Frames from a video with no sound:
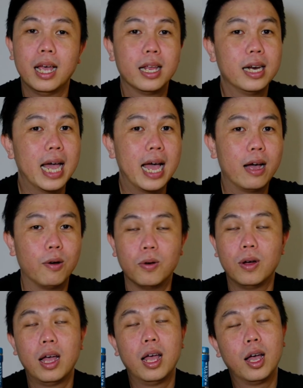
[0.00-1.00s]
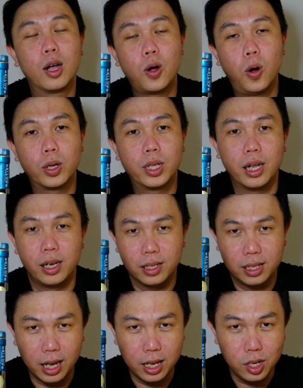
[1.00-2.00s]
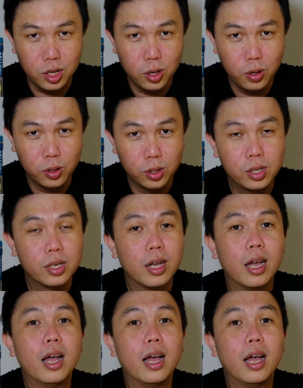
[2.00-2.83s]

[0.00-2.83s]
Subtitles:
Now, cocktail that use